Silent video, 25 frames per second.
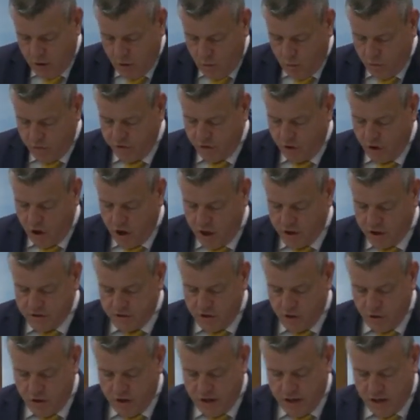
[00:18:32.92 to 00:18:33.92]
With regards
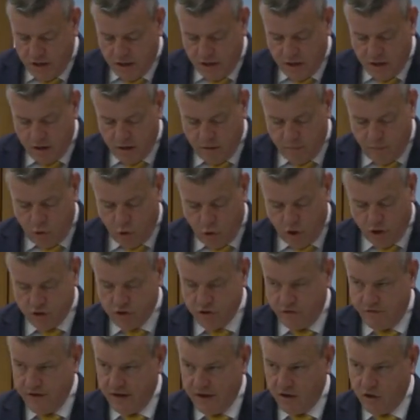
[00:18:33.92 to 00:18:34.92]
to the importance
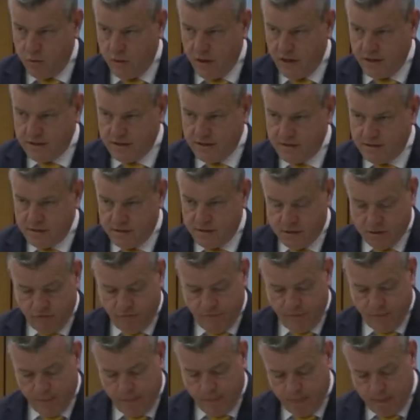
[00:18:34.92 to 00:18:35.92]
of inquests,
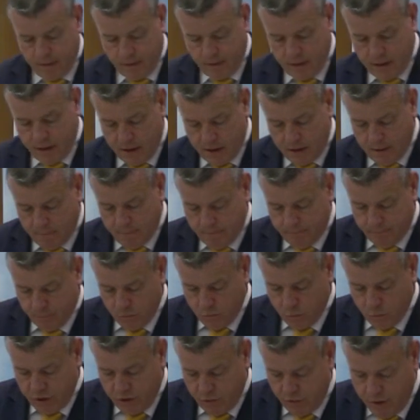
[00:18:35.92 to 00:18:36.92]

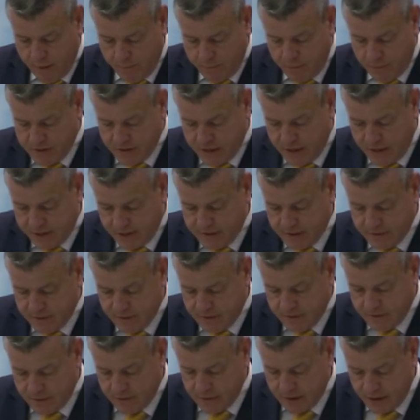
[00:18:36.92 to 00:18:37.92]
we represent
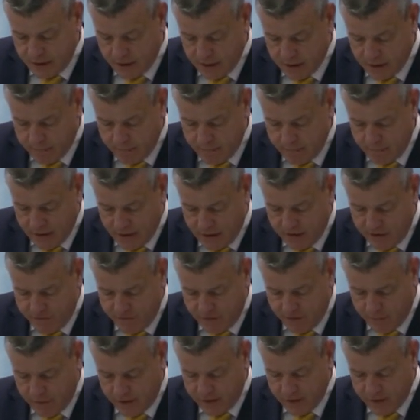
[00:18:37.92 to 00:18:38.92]
many
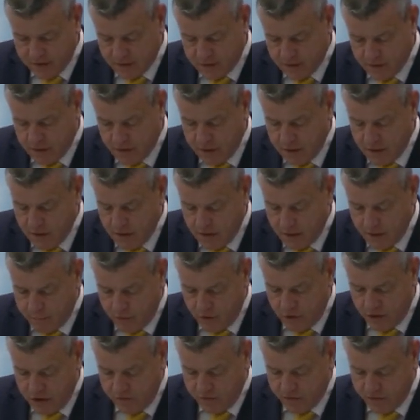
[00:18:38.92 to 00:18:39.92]
families
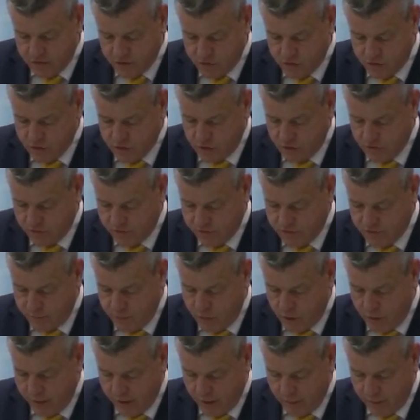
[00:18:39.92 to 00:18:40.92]
bereaved as a result of the
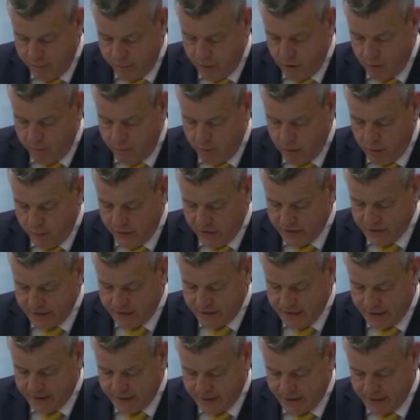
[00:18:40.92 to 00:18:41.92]
Birmingham pub bombings
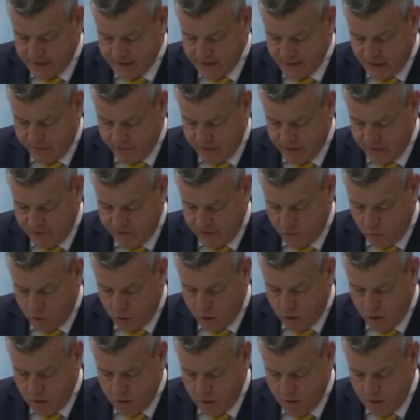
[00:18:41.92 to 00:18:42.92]
in
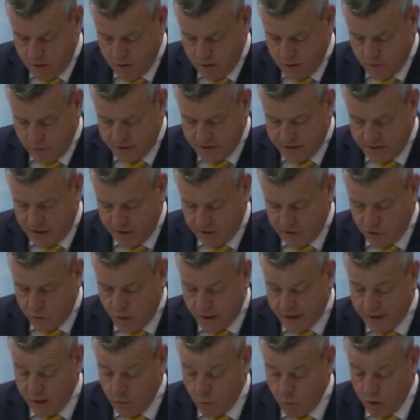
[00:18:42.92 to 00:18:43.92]
1974, which killed
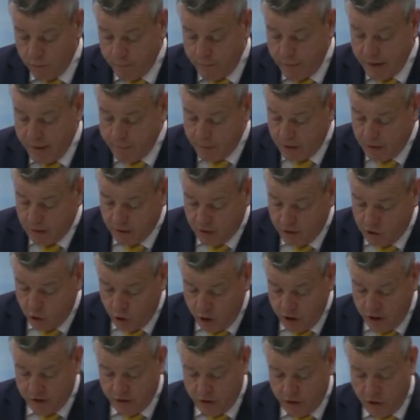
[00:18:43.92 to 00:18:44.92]
21 people,
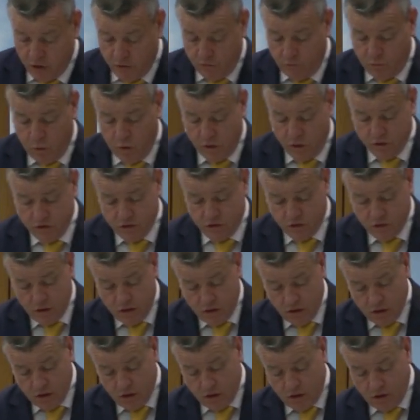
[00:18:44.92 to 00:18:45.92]
including the loved ones
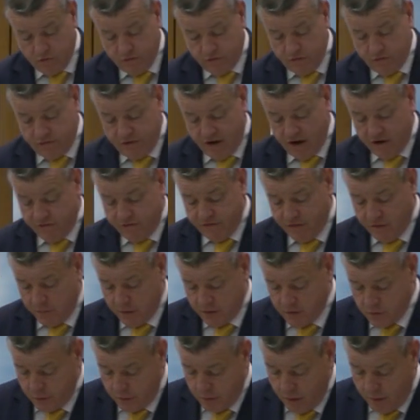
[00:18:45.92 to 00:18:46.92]
of the five
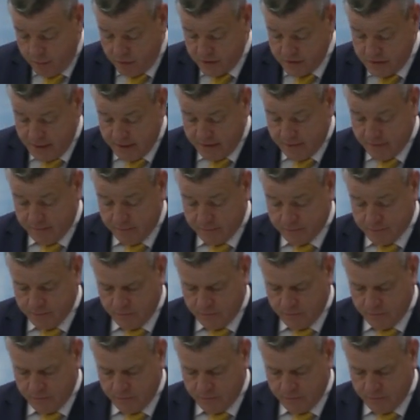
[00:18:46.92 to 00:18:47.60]
families we represent.